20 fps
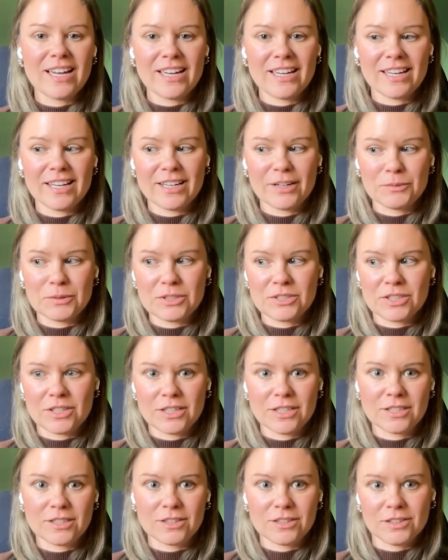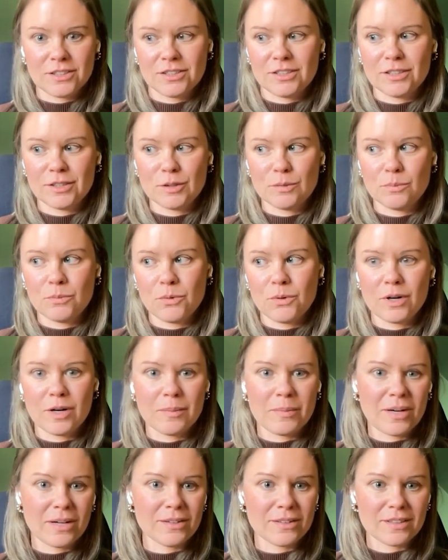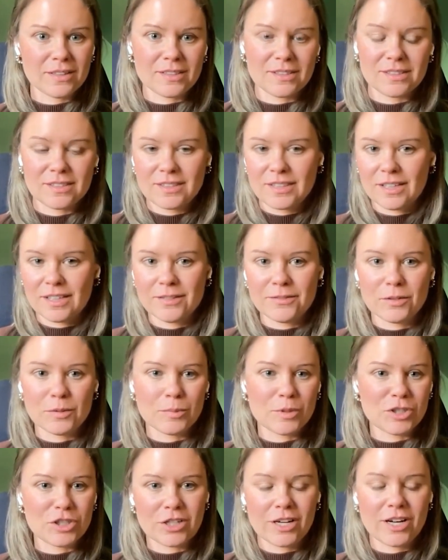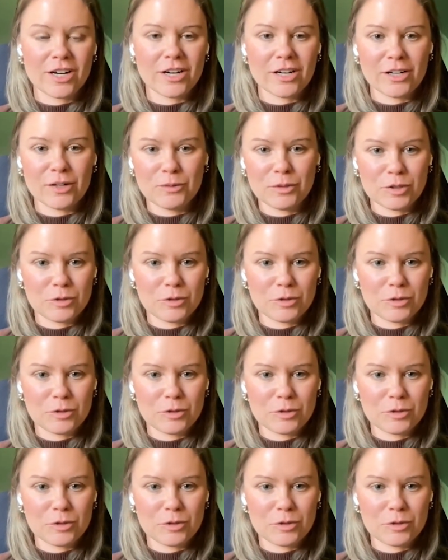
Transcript: and was starting to learn more about this kind of emerging area,